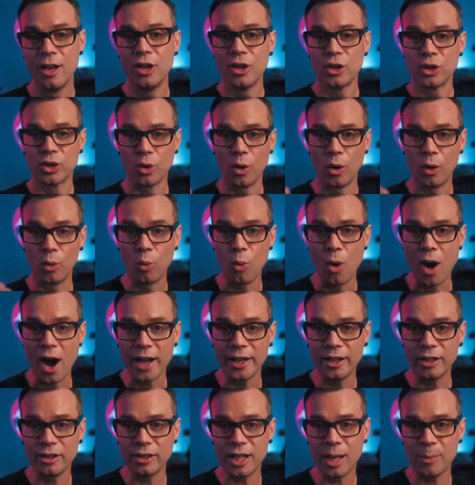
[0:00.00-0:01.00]
So a
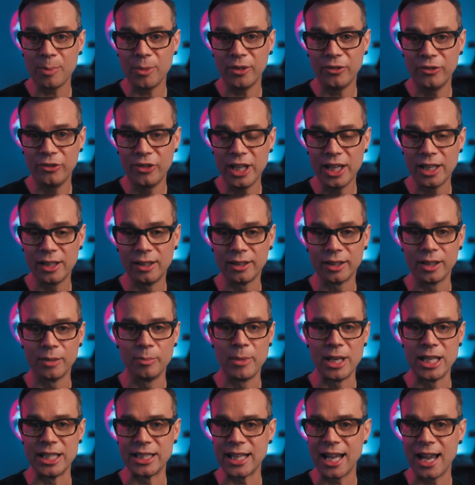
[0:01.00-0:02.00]
wider depth of field
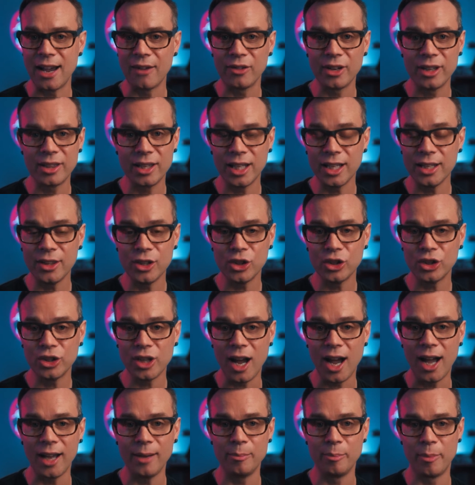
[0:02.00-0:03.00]
means everything in the
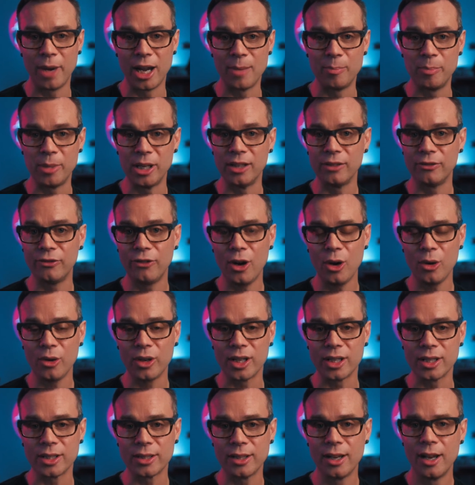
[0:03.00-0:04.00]
shot might be in
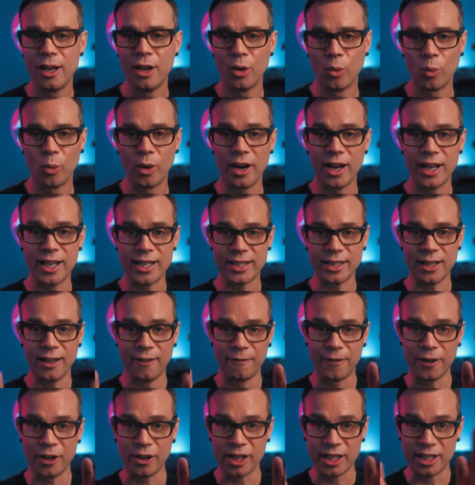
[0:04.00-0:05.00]
focus, whereas a
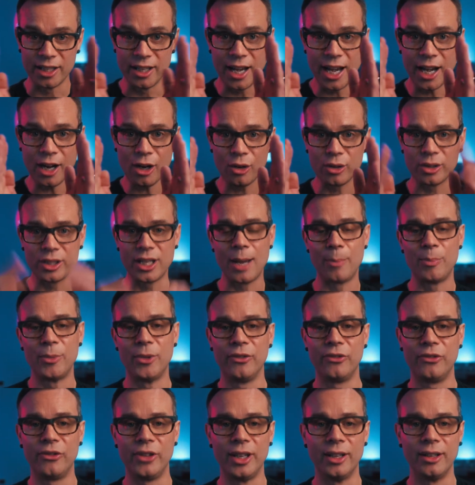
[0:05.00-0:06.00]
very narrow depth of
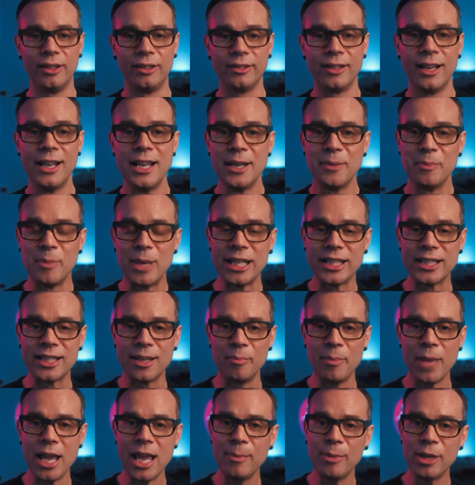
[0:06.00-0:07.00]
field means that
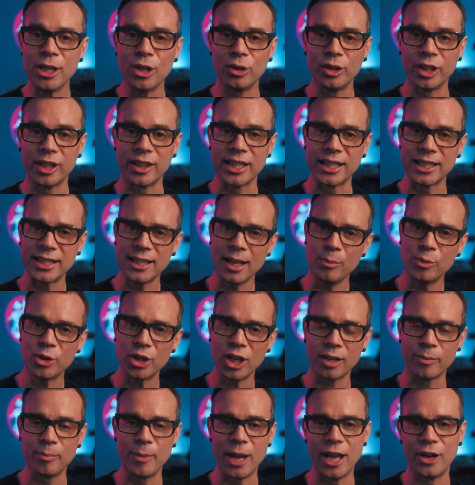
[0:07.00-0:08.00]
maybe only the
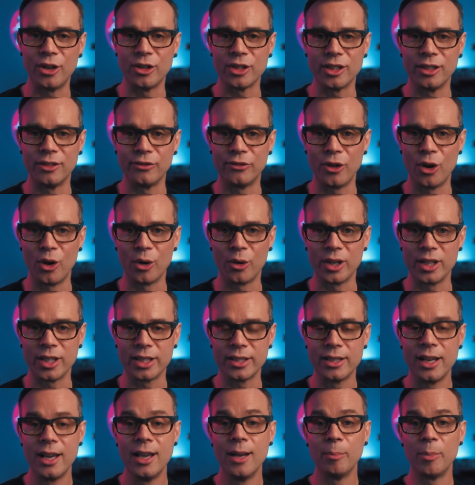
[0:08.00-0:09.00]
subject matter is in
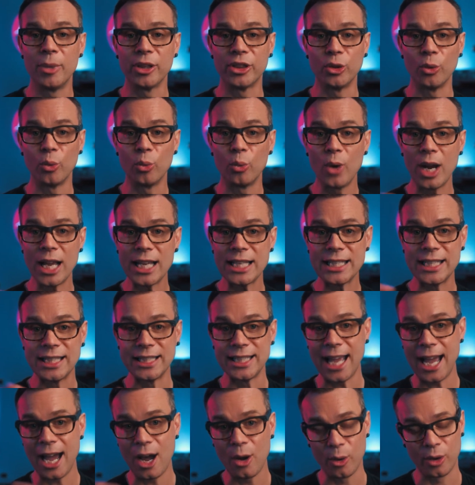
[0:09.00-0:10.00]
focus, but the rest is
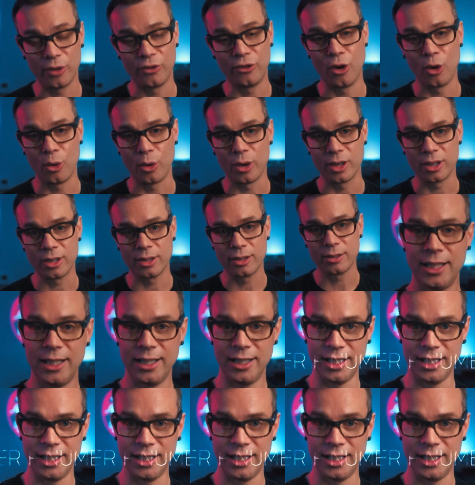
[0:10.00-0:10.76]
out of focus.